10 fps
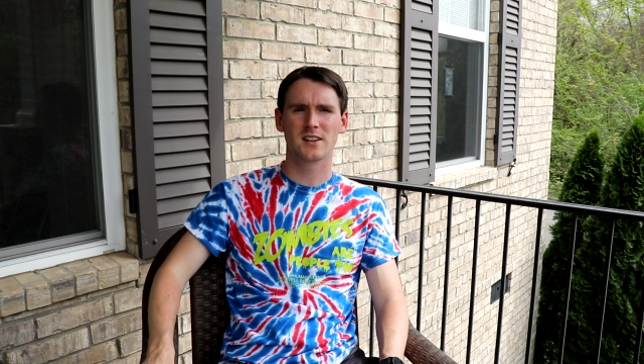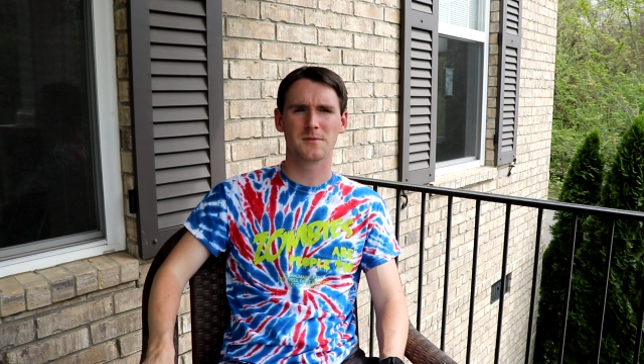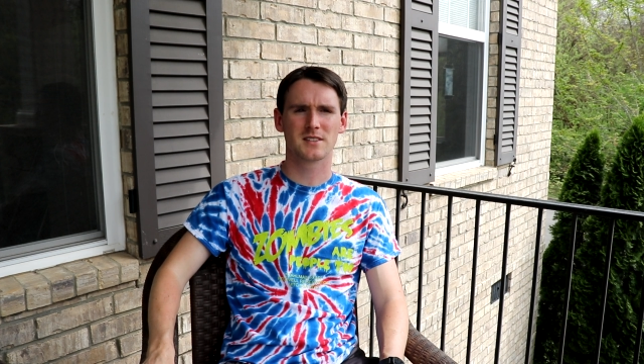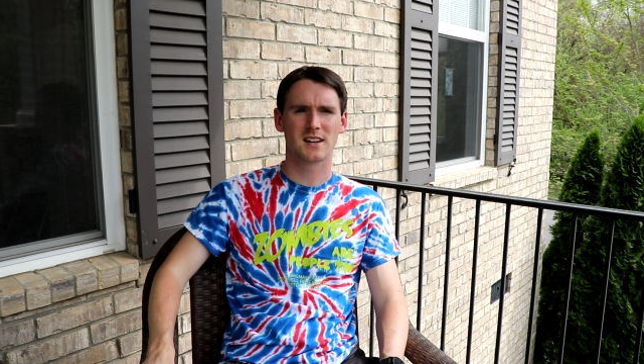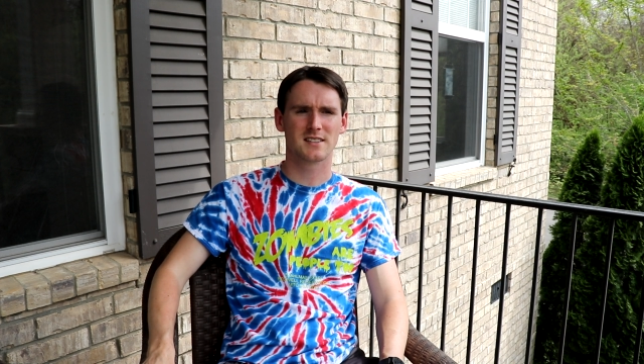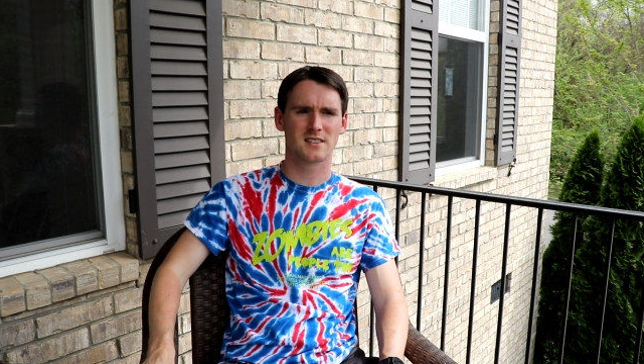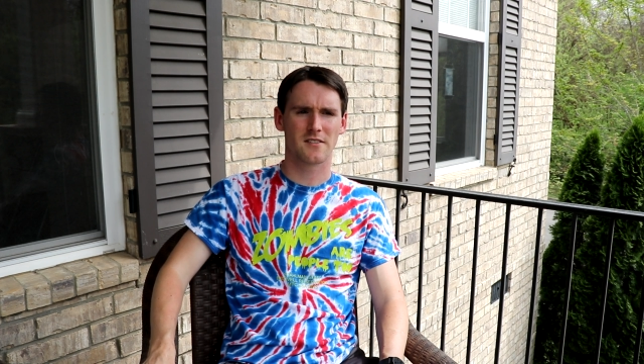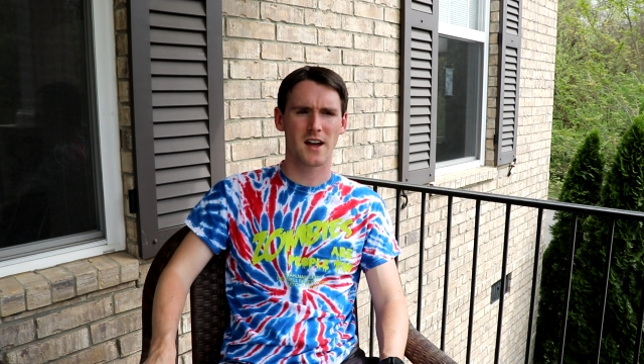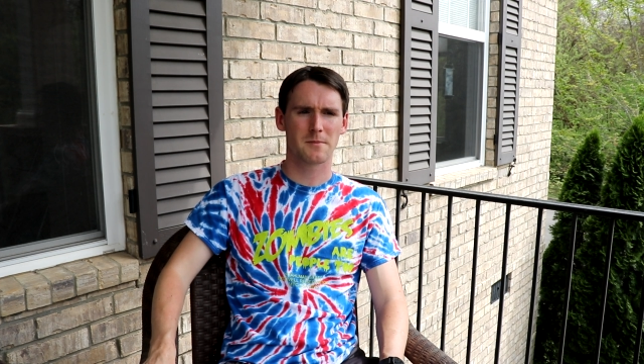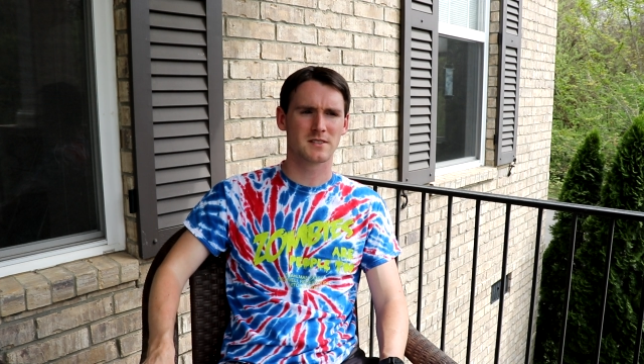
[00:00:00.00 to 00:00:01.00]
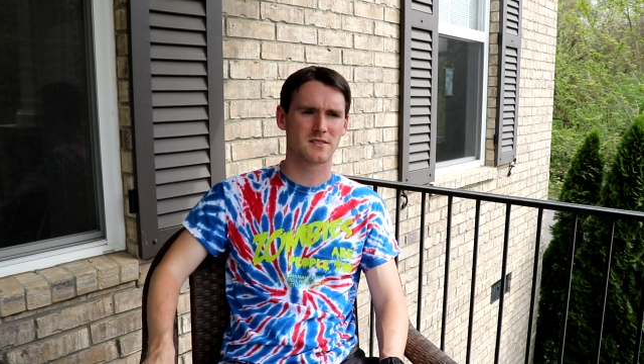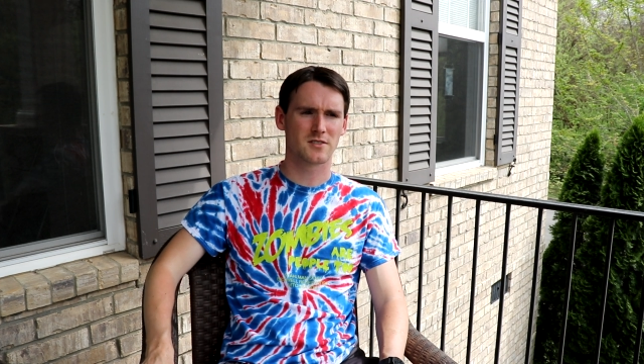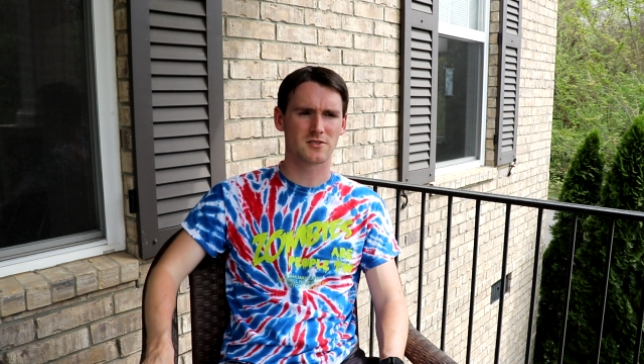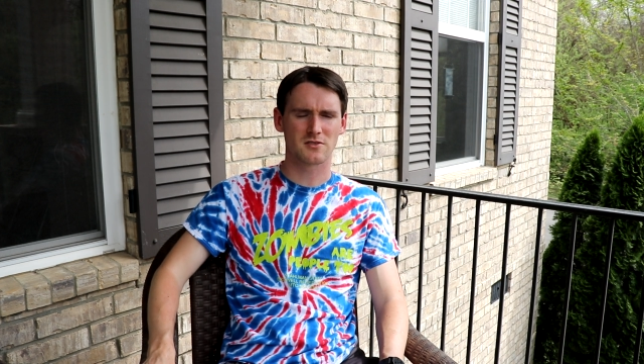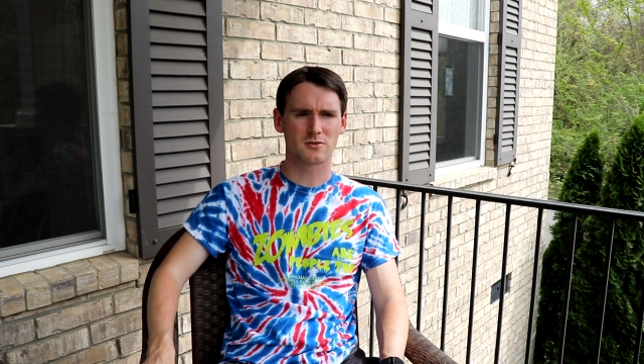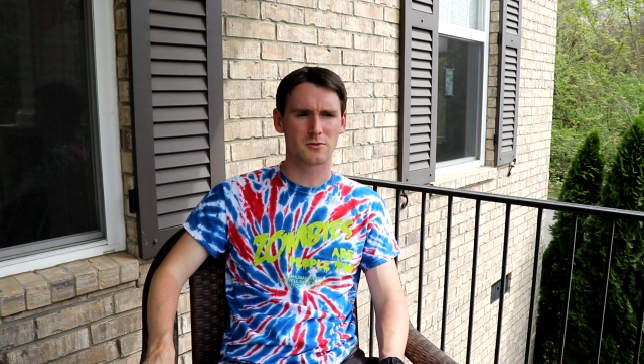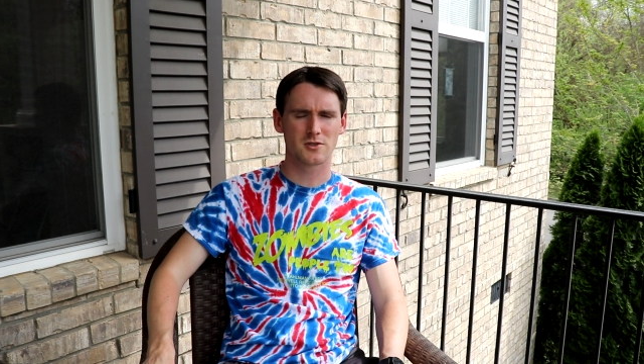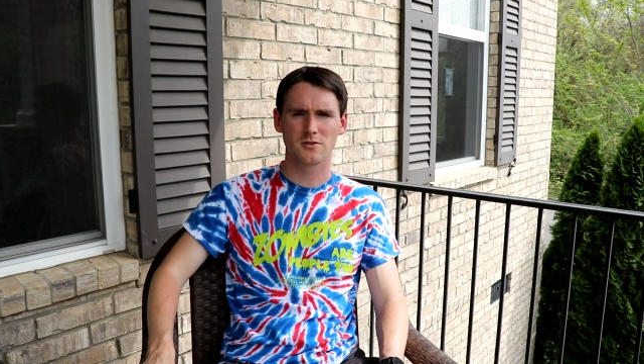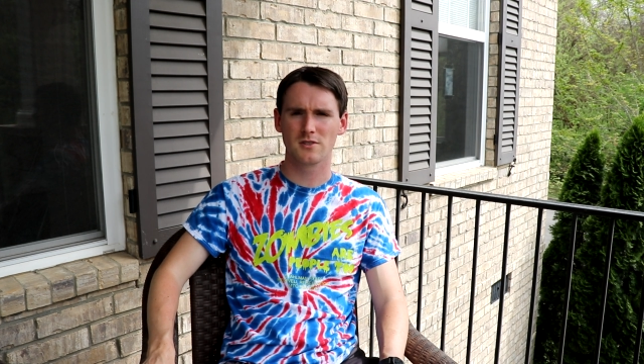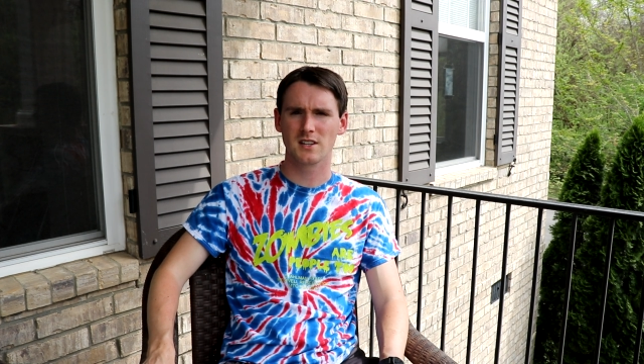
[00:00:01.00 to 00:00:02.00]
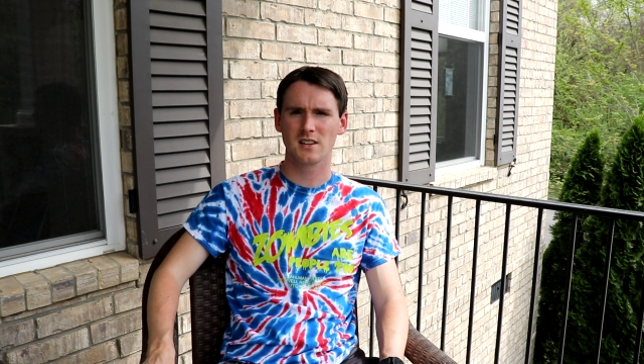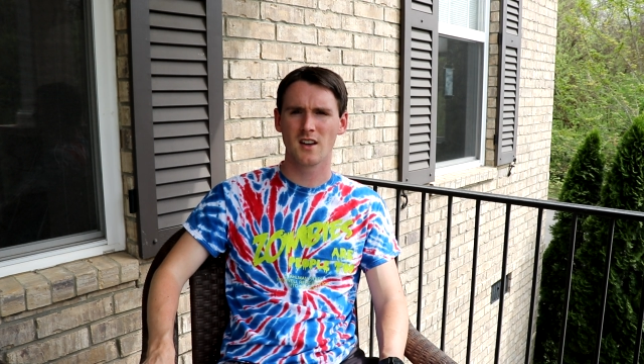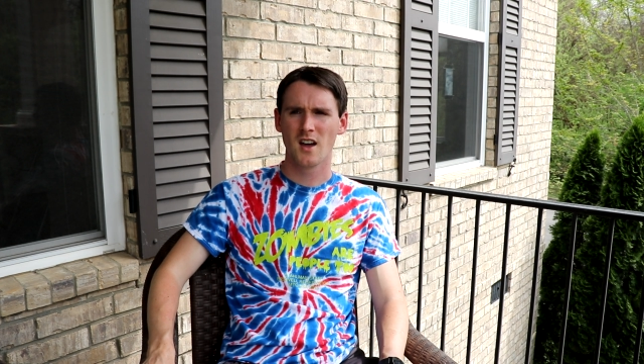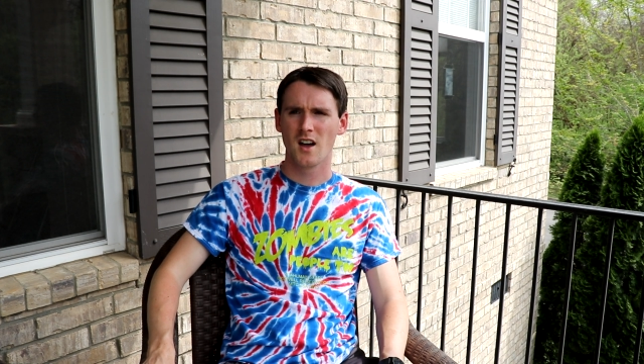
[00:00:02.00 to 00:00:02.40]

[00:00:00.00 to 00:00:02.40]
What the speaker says: time this kind of stuff happens, if there's a school shooting